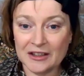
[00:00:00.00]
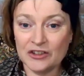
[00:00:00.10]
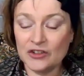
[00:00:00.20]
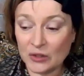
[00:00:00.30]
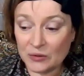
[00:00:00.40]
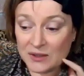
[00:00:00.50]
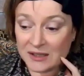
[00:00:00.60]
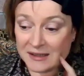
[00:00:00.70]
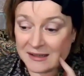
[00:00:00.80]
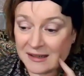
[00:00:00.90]

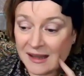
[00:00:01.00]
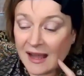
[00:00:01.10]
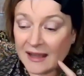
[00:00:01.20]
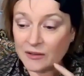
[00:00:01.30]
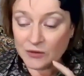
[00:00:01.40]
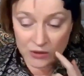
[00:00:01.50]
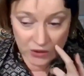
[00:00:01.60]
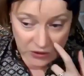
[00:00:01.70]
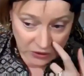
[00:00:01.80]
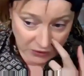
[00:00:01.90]
noticed. And if you're
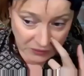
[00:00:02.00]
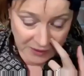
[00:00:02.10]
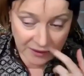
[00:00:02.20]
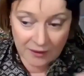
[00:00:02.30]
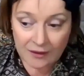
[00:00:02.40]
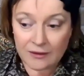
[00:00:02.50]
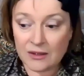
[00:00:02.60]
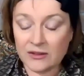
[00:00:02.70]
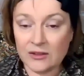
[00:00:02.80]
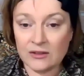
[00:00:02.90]
just tuning in
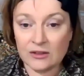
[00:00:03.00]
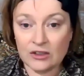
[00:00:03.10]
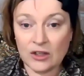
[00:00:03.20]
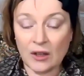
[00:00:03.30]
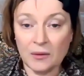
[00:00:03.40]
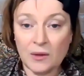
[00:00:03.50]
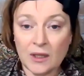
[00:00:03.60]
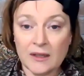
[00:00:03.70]
to the show,